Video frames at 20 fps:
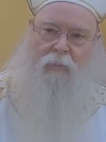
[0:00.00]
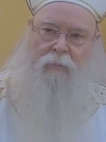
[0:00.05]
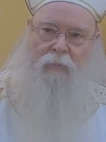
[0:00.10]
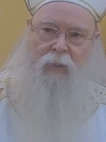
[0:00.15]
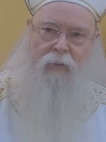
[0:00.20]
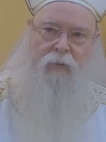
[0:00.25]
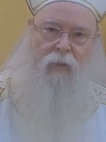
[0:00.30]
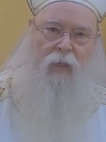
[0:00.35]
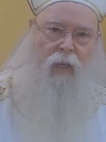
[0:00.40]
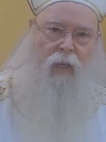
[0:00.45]

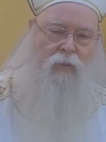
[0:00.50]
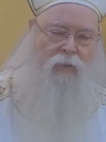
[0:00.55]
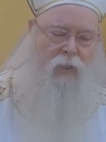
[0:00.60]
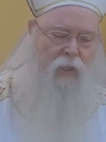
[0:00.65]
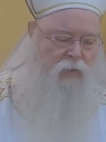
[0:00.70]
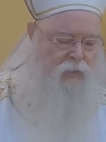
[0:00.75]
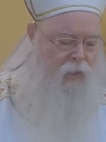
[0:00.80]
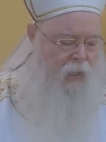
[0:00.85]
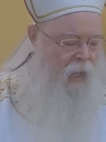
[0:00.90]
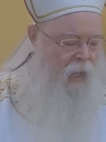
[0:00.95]
But as
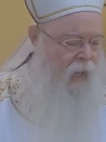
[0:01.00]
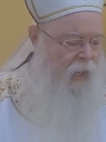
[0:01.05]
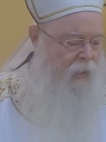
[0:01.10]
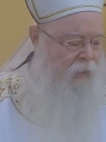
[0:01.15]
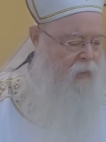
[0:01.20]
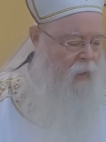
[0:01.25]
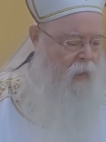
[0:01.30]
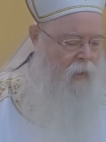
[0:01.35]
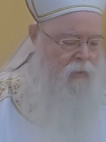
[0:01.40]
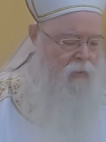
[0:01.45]
I say,
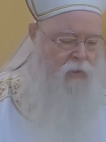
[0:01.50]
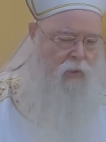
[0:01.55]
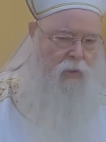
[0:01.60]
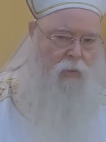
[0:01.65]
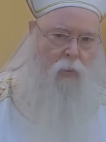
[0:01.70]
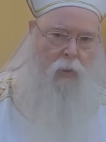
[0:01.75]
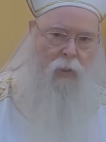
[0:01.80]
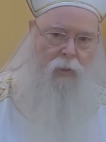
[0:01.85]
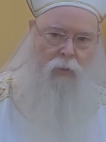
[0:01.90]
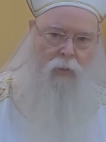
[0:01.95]
icons are
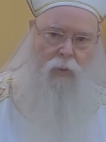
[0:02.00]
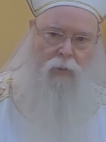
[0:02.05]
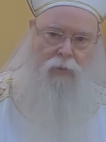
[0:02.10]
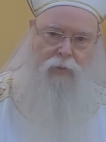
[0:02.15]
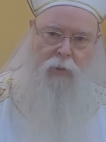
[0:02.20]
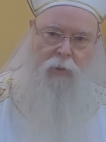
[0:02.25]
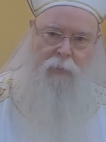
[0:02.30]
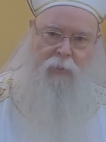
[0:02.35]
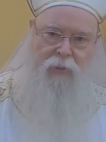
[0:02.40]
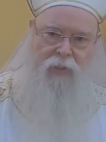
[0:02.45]

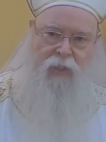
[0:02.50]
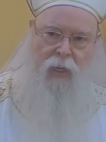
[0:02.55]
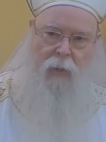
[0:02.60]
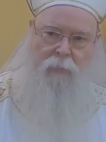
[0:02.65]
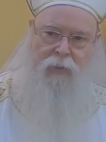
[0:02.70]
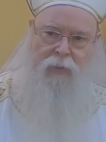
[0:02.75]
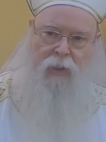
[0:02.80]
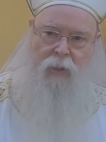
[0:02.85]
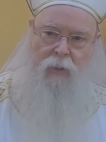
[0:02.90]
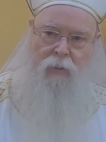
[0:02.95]
windows to
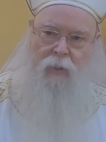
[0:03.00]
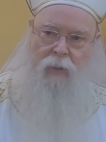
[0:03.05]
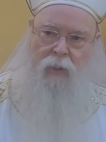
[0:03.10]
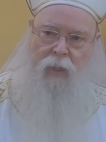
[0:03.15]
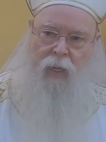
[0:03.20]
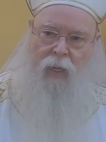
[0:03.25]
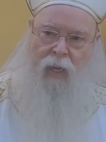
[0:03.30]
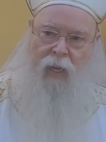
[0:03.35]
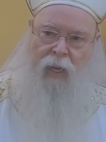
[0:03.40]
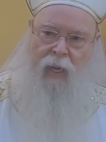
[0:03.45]

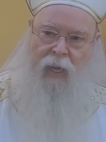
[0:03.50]
perception